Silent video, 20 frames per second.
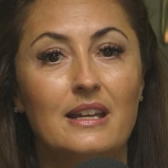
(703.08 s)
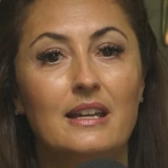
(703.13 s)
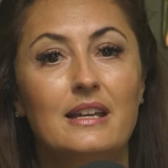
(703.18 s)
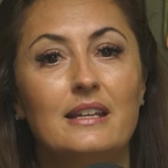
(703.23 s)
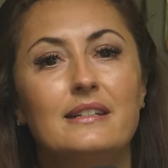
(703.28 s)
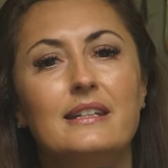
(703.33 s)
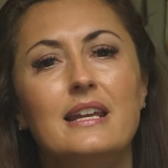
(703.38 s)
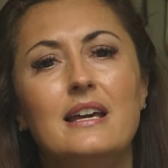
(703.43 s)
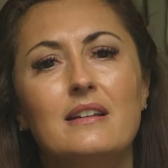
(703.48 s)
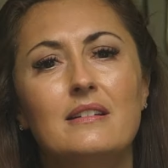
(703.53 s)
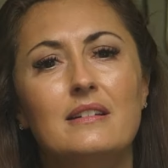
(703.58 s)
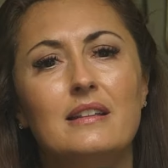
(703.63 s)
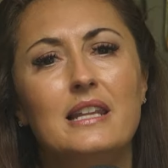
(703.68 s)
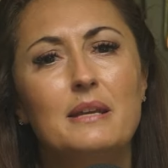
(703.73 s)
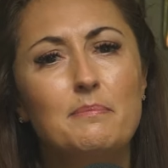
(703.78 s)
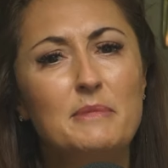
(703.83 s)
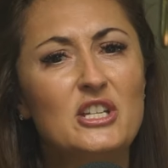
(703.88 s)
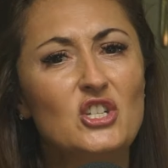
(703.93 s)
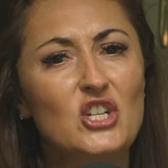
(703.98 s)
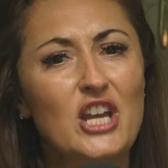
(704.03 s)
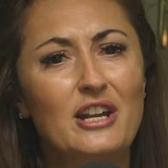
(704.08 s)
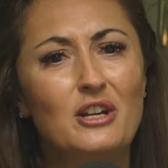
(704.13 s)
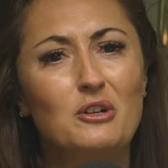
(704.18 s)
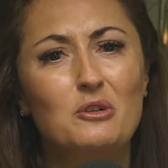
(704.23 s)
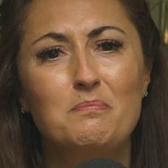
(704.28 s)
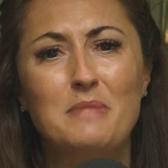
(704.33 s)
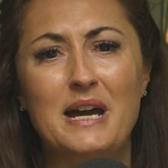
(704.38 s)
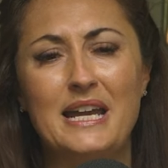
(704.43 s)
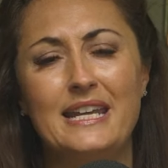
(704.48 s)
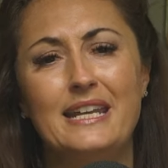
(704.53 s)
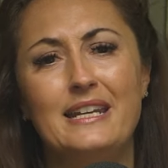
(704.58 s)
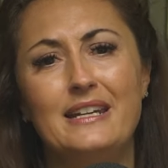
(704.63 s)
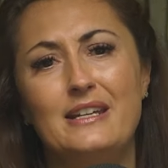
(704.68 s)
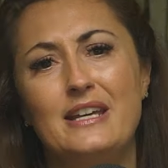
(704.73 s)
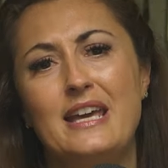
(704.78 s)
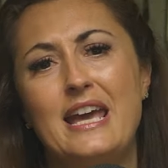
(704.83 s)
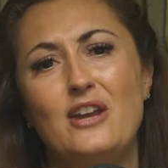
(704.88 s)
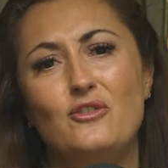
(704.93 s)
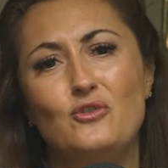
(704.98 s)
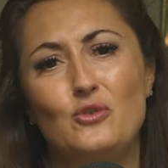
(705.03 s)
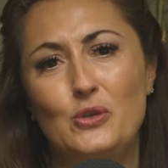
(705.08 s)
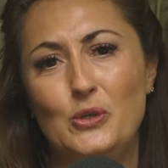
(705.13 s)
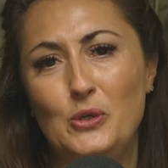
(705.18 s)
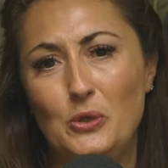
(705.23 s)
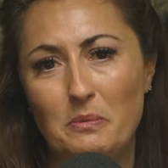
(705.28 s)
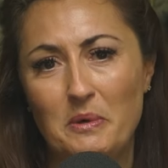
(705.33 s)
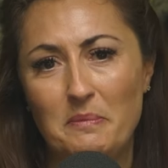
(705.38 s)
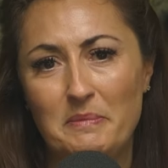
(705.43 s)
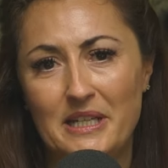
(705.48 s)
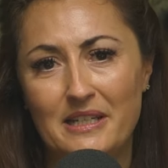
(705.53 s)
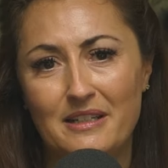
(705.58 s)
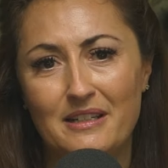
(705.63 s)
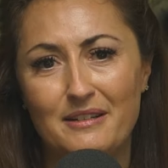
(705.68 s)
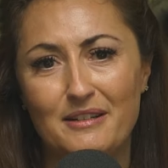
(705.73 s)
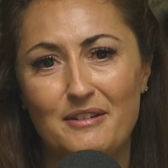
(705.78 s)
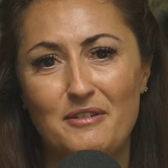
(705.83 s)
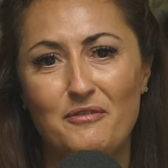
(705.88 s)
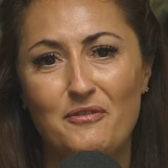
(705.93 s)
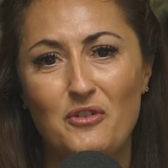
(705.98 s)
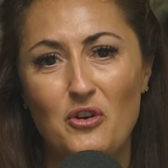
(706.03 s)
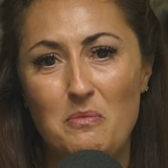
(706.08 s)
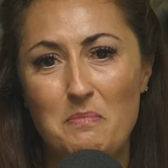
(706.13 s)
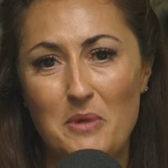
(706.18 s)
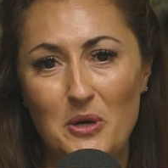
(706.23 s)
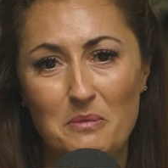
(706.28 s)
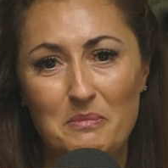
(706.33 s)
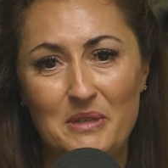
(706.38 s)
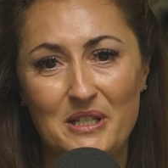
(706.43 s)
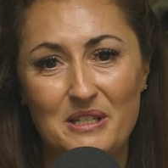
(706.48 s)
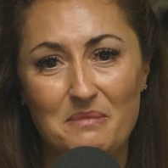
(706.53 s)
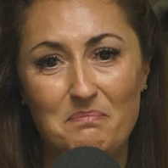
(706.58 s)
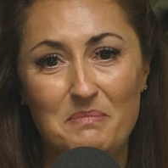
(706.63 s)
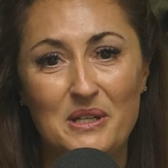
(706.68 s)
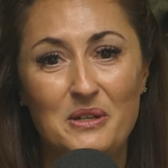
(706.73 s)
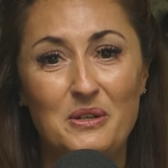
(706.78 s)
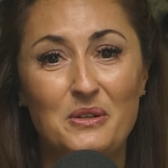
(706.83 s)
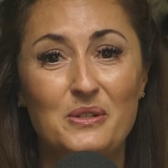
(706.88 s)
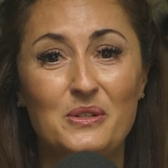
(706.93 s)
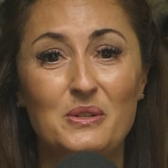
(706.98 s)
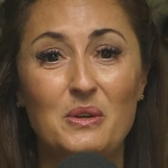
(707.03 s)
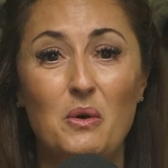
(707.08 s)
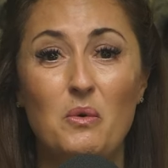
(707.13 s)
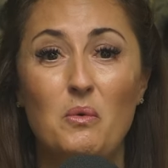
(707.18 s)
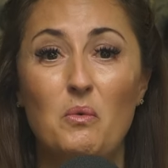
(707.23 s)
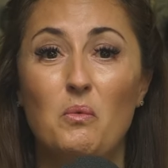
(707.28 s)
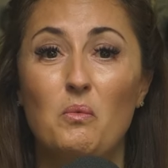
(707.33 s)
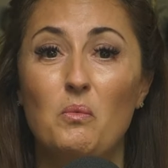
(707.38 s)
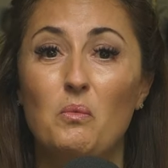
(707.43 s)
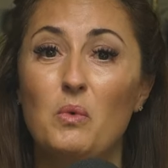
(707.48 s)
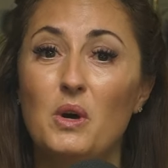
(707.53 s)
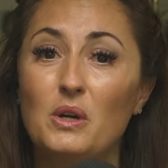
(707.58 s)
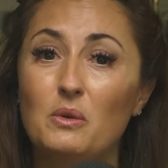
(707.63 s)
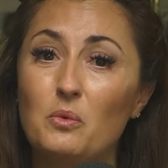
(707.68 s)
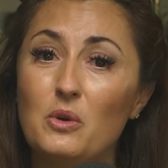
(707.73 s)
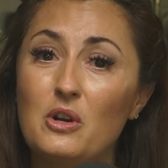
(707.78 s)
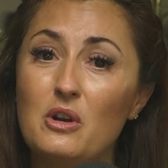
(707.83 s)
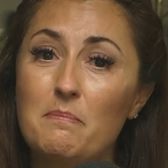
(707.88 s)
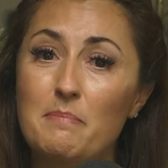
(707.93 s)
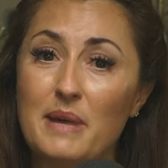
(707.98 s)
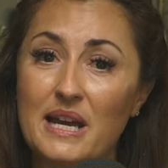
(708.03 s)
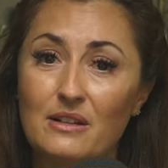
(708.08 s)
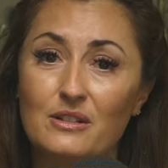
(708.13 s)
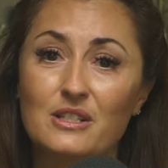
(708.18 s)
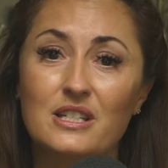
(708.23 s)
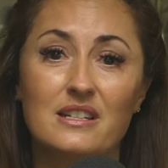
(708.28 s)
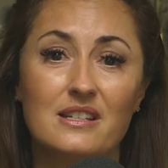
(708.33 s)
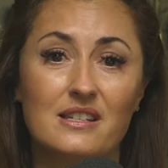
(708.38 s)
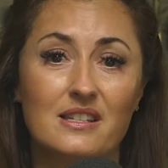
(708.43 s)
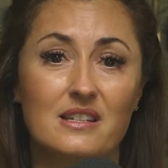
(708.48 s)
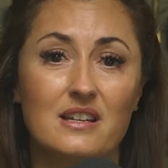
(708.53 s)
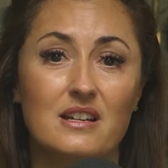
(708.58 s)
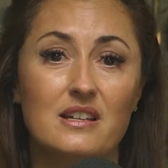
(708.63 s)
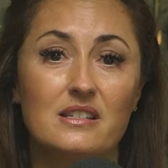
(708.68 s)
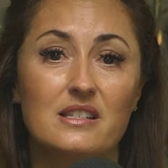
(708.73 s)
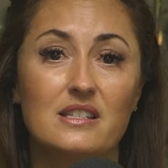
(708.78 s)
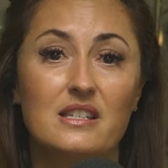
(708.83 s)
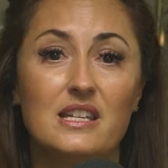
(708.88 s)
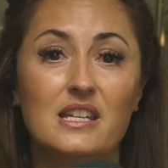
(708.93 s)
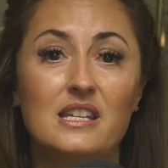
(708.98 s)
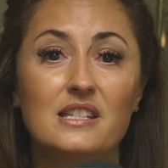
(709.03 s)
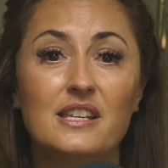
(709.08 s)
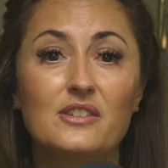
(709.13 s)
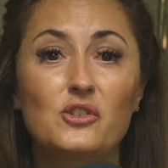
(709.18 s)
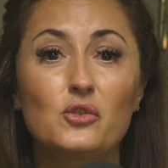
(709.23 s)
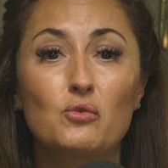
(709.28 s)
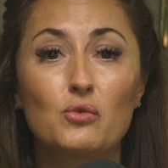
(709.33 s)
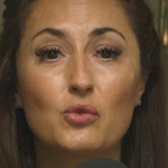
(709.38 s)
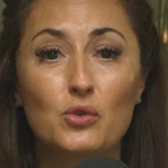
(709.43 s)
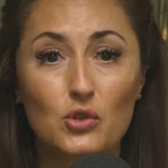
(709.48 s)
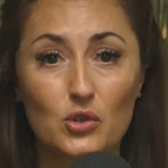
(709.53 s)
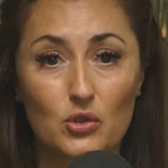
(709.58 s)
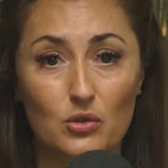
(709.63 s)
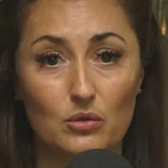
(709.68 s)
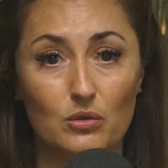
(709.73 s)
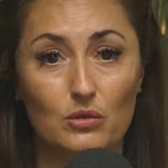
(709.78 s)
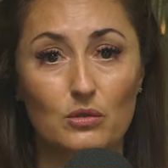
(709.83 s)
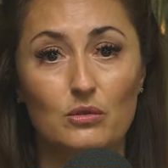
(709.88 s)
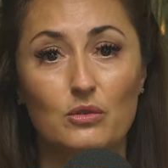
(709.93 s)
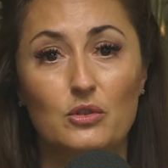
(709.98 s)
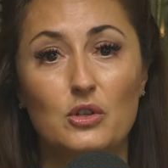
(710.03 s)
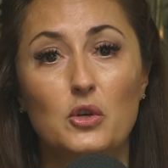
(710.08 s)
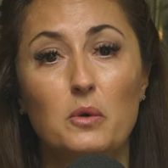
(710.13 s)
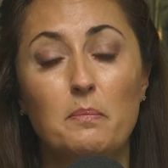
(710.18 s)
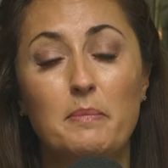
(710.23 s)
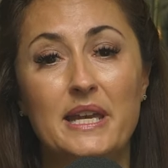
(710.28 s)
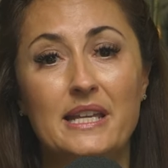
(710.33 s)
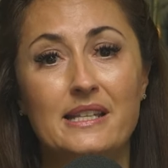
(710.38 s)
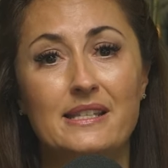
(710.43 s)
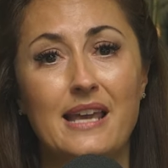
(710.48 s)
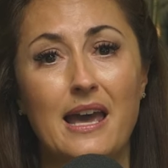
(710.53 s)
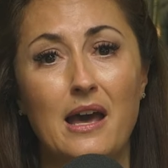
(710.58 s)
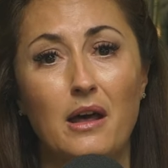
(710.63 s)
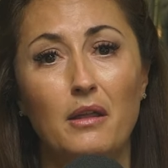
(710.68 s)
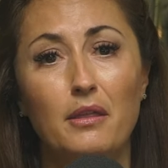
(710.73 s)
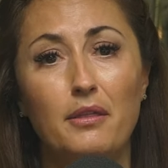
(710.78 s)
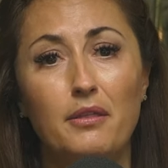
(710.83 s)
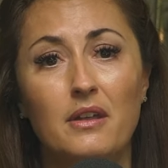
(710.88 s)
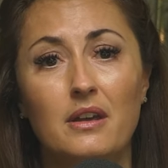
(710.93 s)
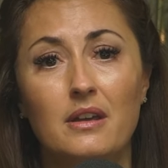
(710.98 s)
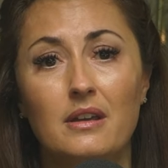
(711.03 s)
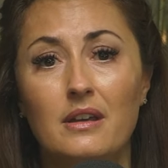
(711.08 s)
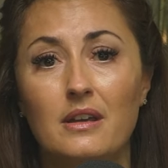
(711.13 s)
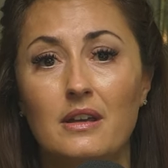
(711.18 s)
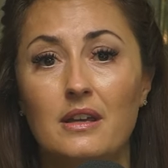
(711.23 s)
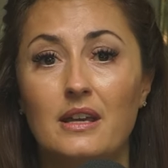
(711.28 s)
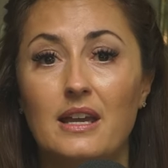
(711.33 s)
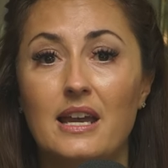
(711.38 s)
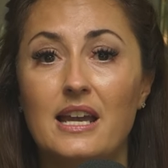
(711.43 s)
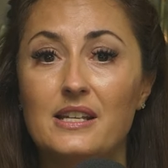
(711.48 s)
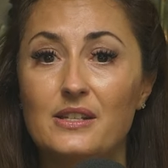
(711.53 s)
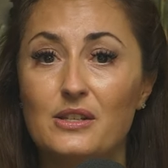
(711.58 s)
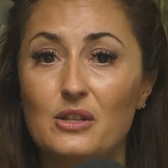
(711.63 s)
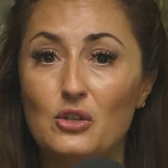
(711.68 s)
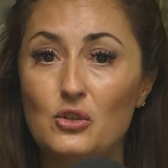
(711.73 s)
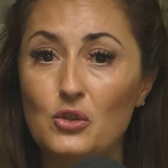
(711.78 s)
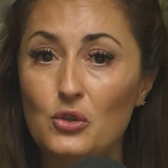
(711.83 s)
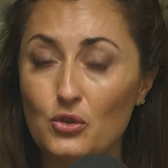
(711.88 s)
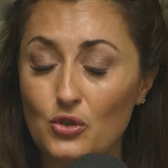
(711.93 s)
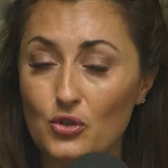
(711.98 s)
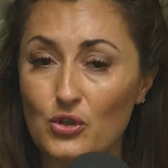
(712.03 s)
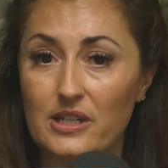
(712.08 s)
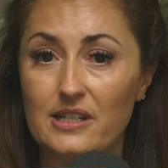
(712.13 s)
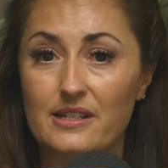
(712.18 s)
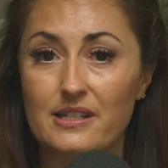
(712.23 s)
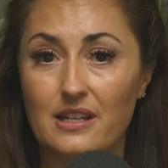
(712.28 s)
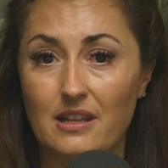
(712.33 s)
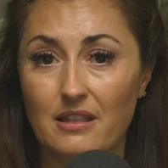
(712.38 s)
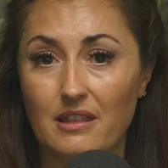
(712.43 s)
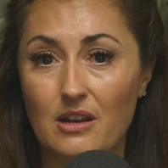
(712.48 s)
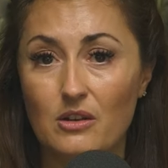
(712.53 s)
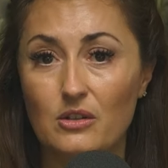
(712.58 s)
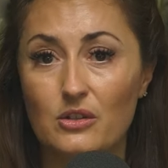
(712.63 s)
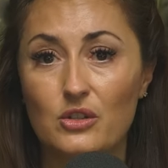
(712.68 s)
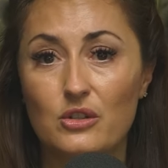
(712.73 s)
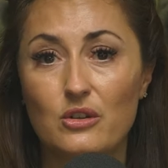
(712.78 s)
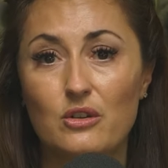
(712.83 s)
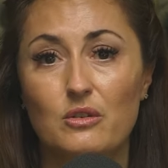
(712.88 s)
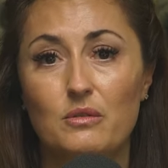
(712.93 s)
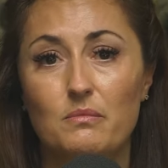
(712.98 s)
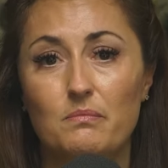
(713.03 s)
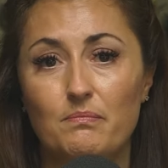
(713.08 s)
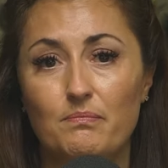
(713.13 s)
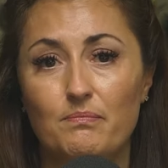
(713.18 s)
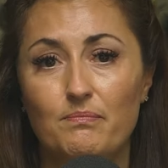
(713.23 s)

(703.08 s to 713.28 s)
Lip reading: Now, let me channel my inner Andrew Huberman for a moment, because what we're about to discuss is as crucial to your pet's health as the nutrients that they consume.